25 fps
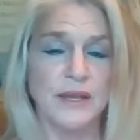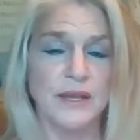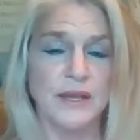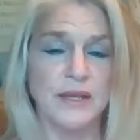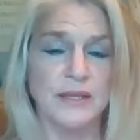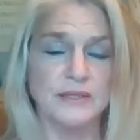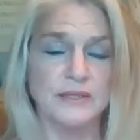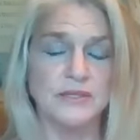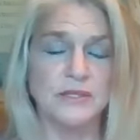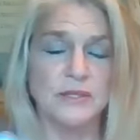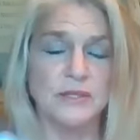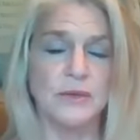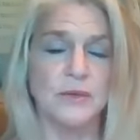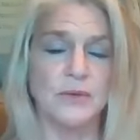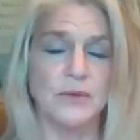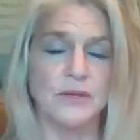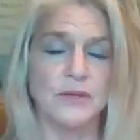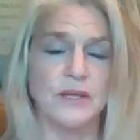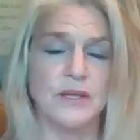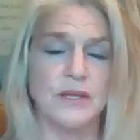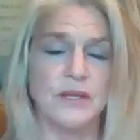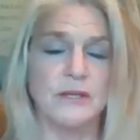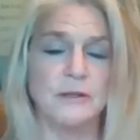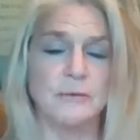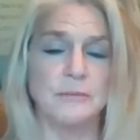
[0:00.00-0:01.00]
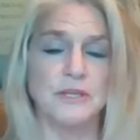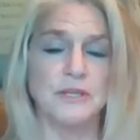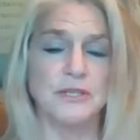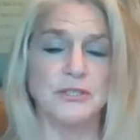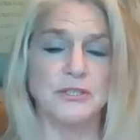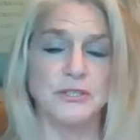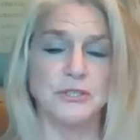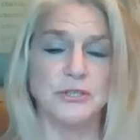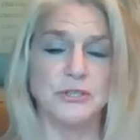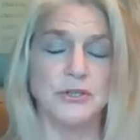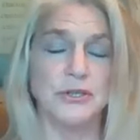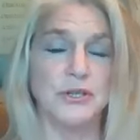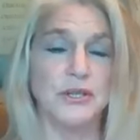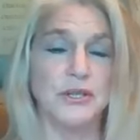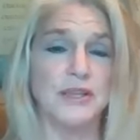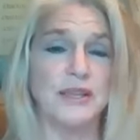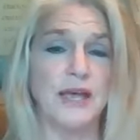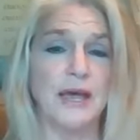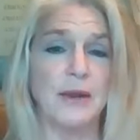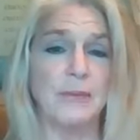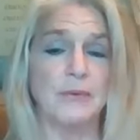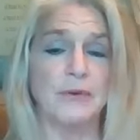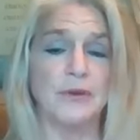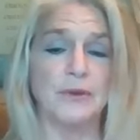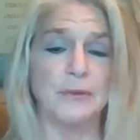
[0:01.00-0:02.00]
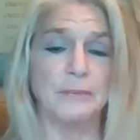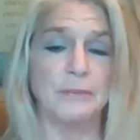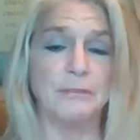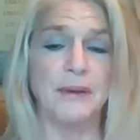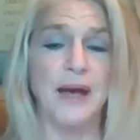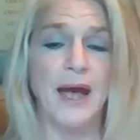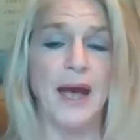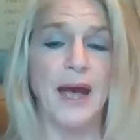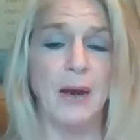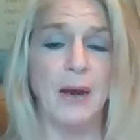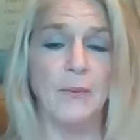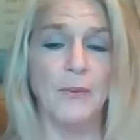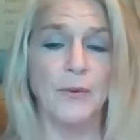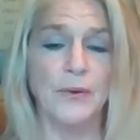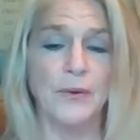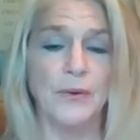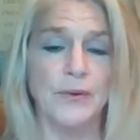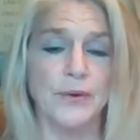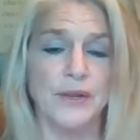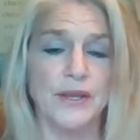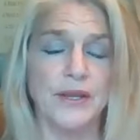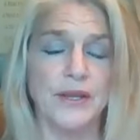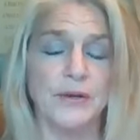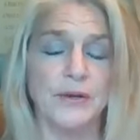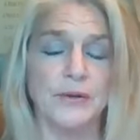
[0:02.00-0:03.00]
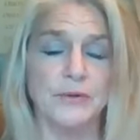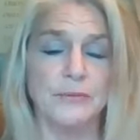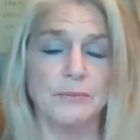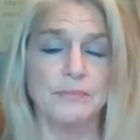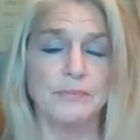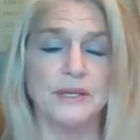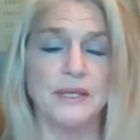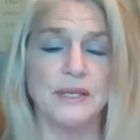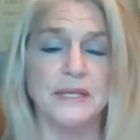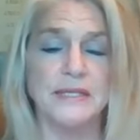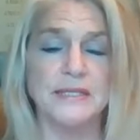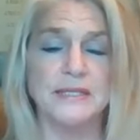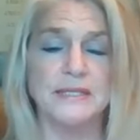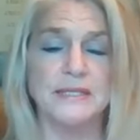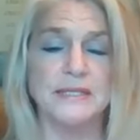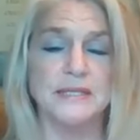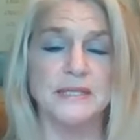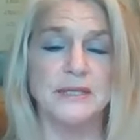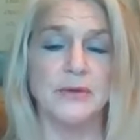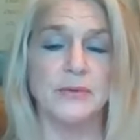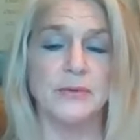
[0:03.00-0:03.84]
And so it'll be a journey that will empower inner peace,